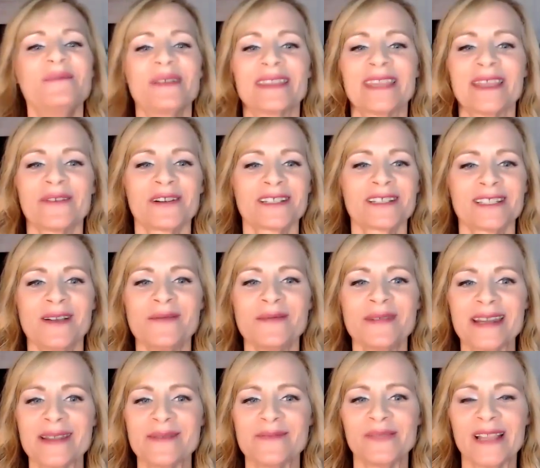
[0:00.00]
but there were so
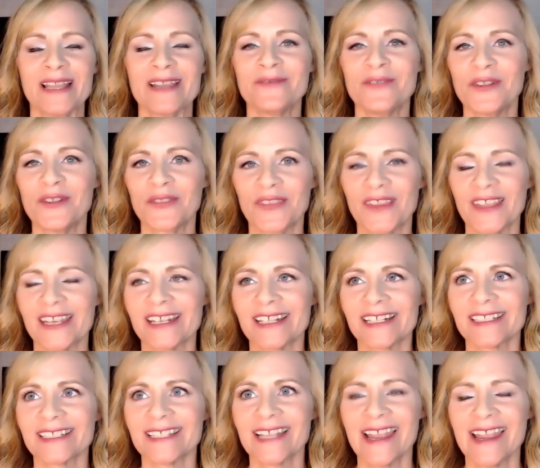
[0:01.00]
many playful
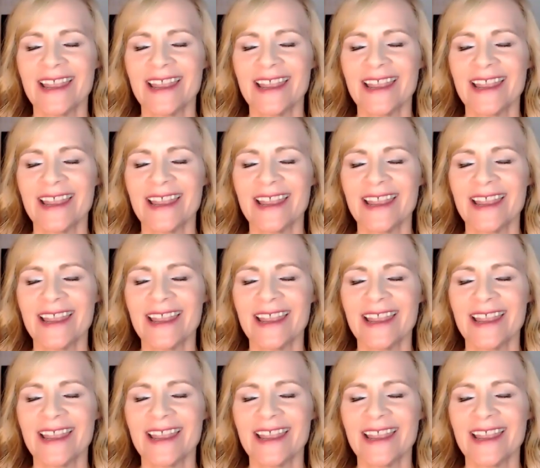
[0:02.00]
things.